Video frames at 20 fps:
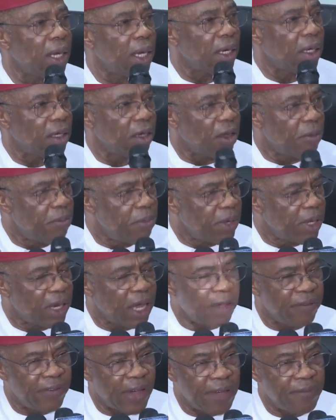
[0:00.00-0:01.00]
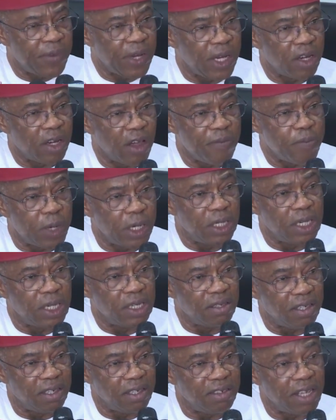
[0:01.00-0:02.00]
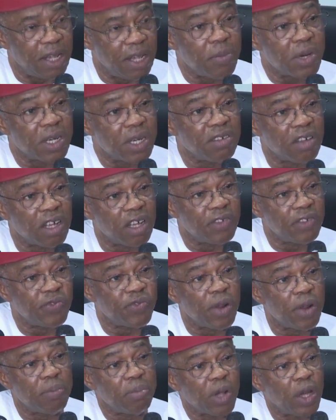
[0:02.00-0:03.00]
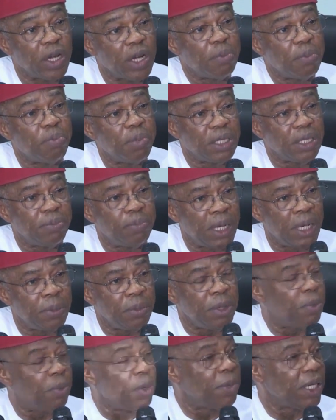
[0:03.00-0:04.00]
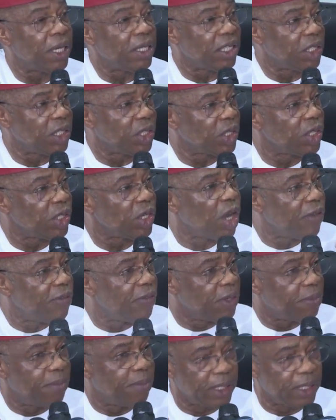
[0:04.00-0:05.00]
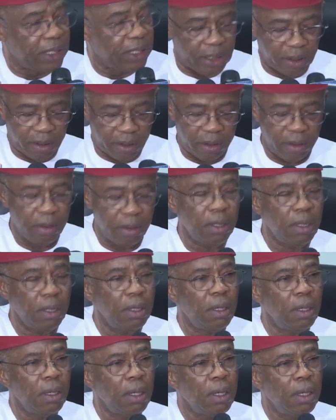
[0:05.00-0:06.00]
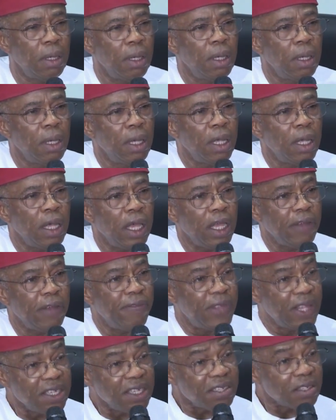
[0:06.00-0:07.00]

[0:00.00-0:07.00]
Not having enough money in the system results from non-implementation of the budget. If this